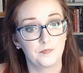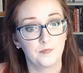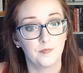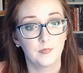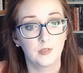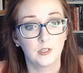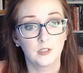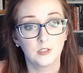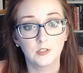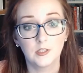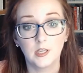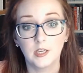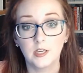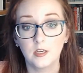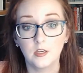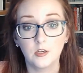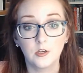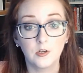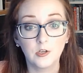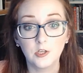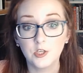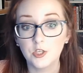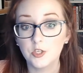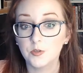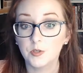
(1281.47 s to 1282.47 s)
So I
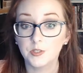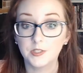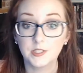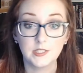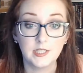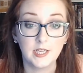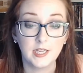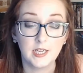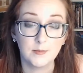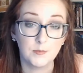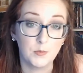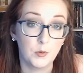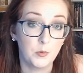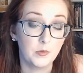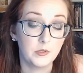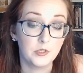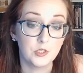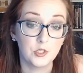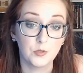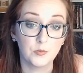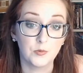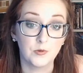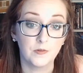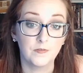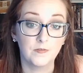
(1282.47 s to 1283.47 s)
encourage you all to take a moment
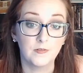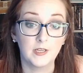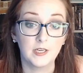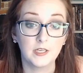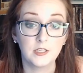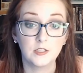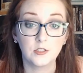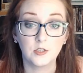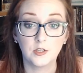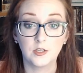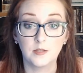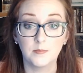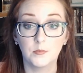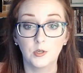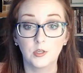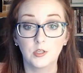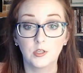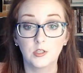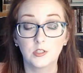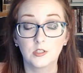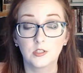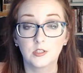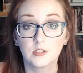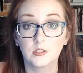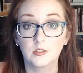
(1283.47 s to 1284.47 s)
to reflect on the
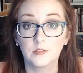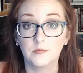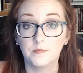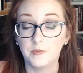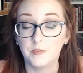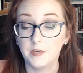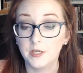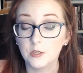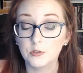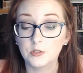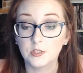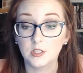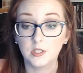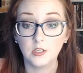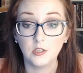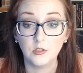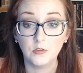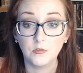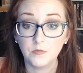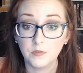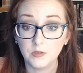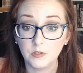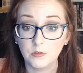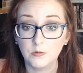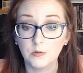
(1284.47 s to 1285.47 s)
books and videos that
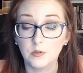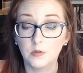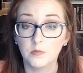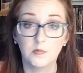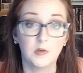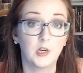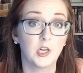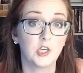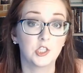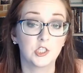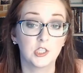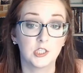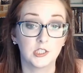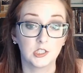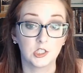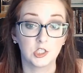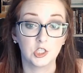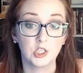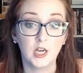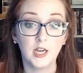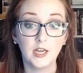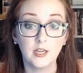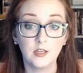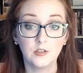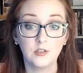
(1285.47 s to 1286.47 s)
you viewed and watched as a
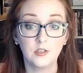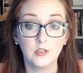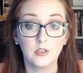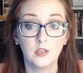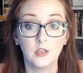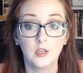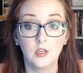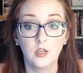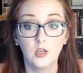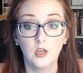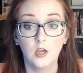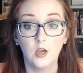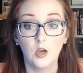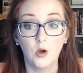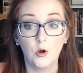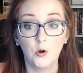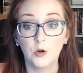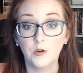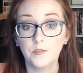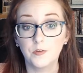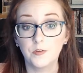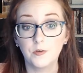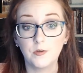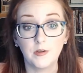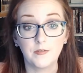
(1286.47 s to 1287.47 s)
child. Or
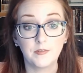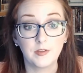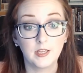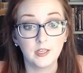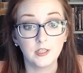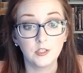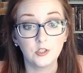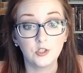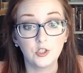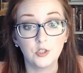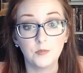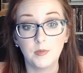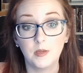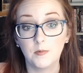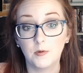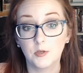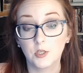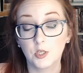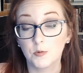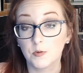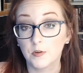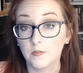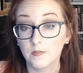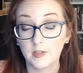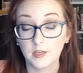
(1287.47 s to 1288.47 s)
if you have kids, you may want
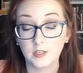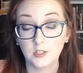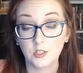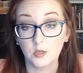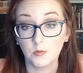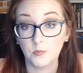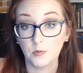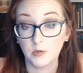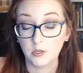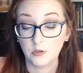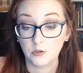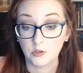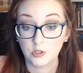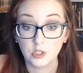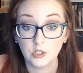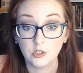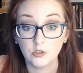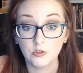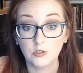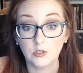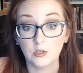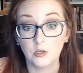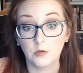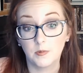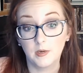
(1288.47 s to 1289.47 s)
to reflect on what your
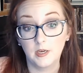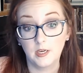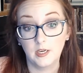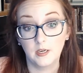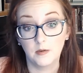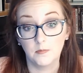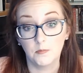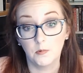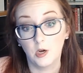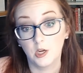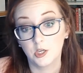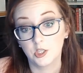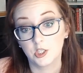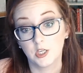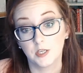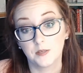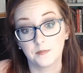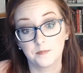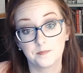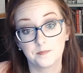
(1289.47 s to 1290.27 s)
children are reading and watching.